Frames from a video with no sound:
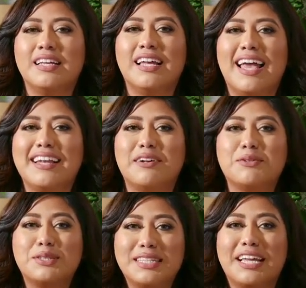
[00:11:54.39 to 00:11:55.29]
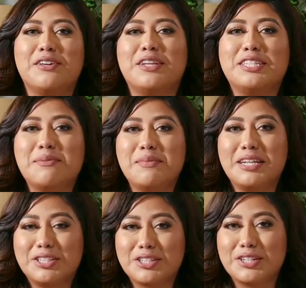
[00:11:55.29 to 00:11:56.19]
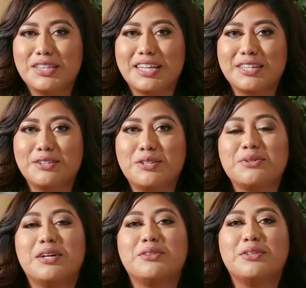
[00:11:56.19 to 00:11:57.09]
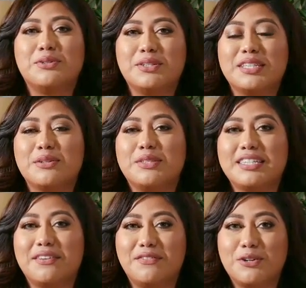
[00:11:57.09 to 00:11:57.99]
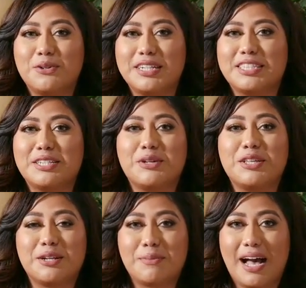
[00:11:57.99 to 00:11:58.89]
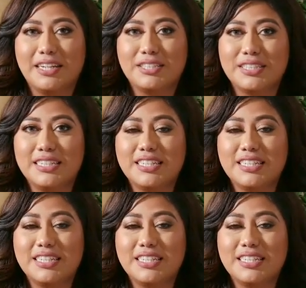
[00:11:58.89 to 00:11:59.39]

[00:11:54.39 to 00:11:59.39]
And I will say, you need to make sure that you tune out the noise and you stay focused with your passion.